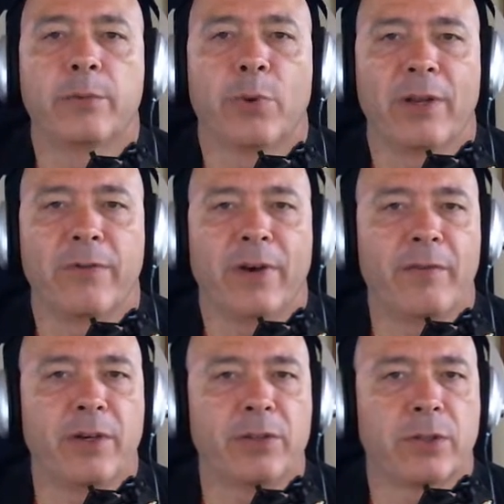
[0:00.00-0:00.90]

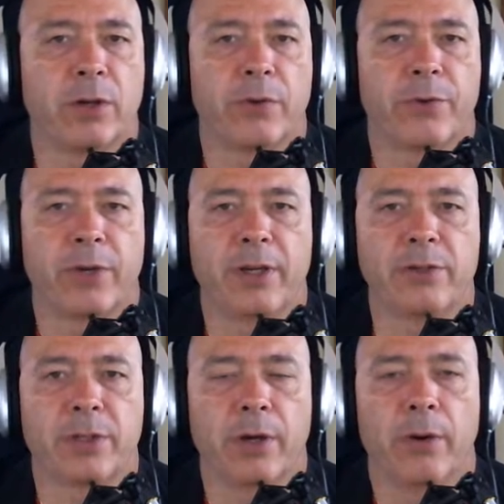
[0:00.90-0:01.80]
25 years ago, 30
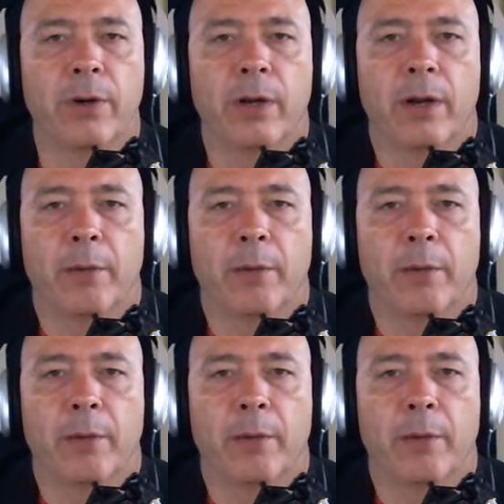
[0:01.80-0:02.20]
years ago,